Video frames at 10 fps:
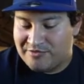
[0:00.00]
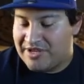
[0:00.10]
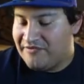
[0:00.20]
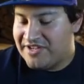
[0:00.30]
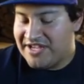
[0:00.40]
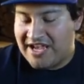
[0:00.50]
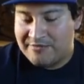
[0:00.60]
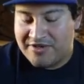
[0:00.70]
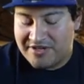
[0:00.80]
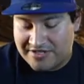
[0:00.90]
We have
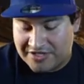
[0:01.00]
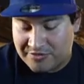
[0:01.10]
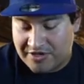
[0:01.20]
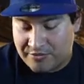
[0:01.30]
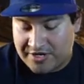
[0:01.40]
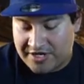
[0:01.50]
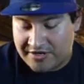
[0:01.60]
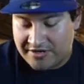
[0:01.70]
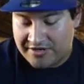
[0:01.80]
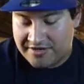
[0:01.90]
Yanma. This should be our
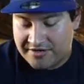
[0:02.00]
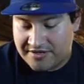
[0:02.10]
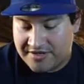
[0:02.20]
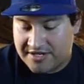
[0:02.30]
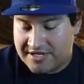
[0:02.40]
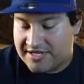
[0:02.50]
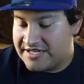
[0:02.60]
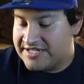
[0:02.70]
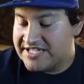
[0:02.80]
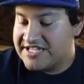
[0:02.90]
rare.
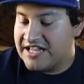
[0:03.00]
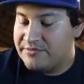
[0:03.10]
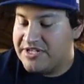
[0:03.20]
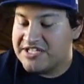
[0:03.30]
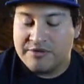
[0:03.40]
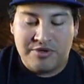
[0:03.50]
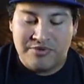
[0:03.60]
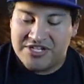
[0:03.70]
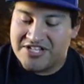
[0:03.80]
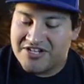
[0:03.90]
It is a Celebi. Celebi
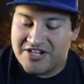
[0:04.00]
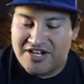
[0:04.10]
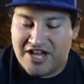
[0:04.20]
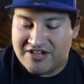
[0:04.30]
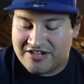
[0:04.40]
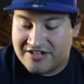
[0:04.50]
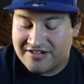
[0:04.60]
brings the good luck.